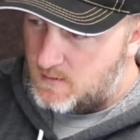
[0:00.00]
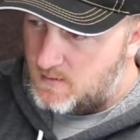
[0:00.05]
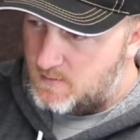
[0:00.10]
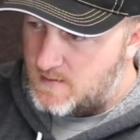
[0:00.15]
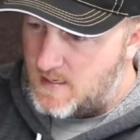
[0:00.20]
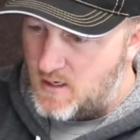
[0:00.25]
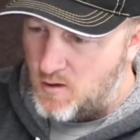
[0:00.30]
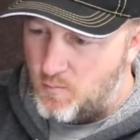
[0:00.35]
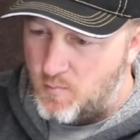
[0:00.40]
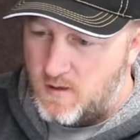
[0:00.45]

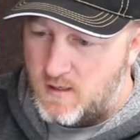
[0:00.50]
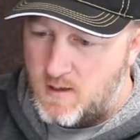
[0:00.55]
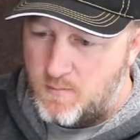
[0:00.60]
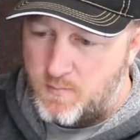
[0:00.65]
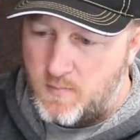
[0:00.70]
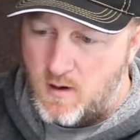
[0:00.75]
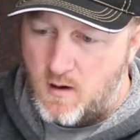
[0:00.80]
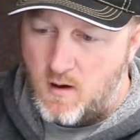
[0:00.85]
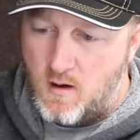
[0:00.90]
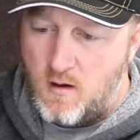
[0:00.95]
that'll bring
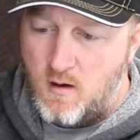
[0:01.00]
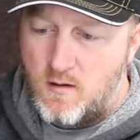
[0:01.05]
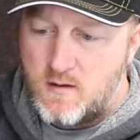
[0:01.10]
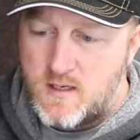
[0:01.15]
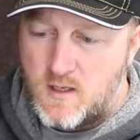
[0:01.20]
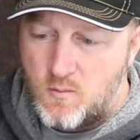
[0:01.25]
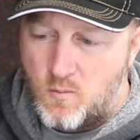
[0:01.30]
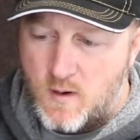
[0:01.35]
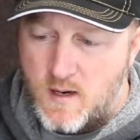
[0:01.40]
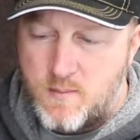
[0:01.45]
up all
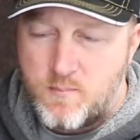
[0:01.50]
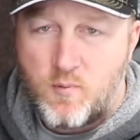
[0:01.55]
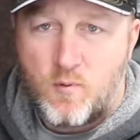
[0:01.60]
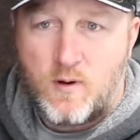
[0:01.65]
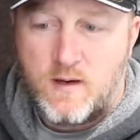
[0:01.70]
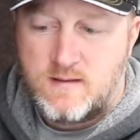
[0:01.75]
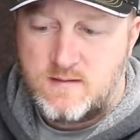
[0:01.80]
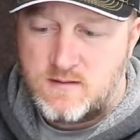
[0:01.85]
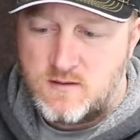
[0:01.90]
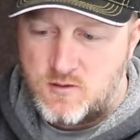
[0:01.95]
your
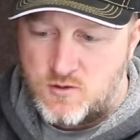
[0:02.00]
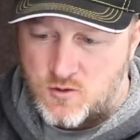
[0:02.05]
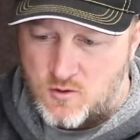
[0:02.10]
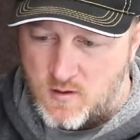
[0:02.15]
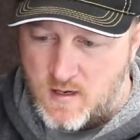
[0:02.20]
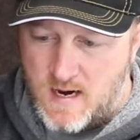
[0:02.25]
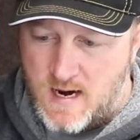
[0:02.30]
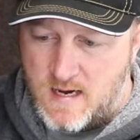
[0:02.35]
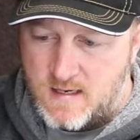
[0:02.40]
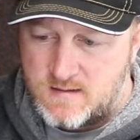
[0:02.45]
waypoints and
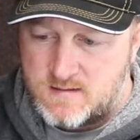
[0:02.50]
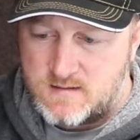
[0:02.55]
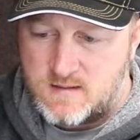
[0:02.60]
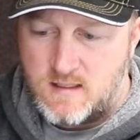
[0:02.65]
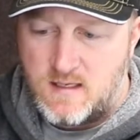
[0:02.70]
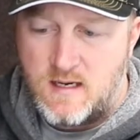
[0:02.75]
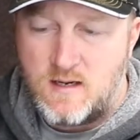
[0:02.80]
tracks